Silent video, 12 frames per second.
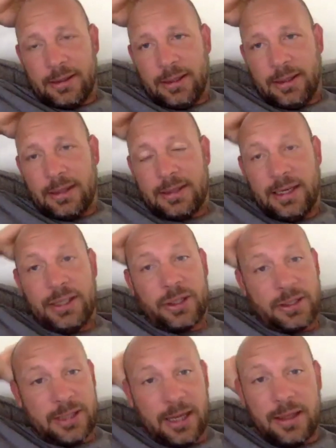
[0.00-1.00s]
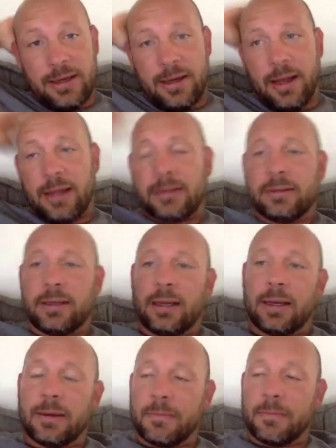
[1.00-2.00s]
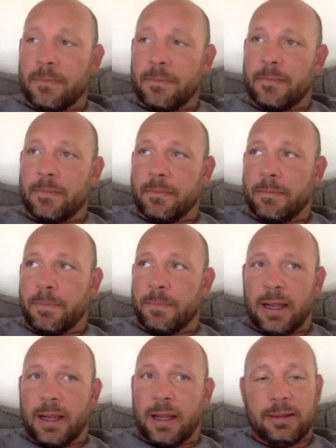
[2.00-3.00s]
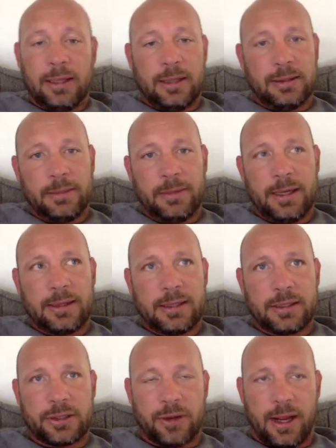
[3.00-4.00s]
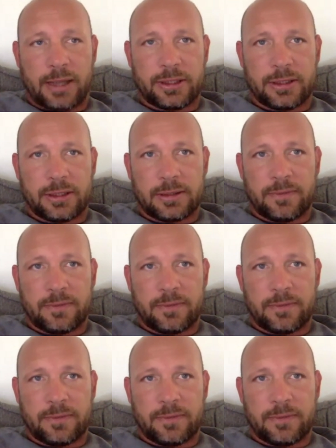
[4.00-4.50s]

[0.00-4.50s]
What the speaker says: it's easier said than done, but eliminate the distractions.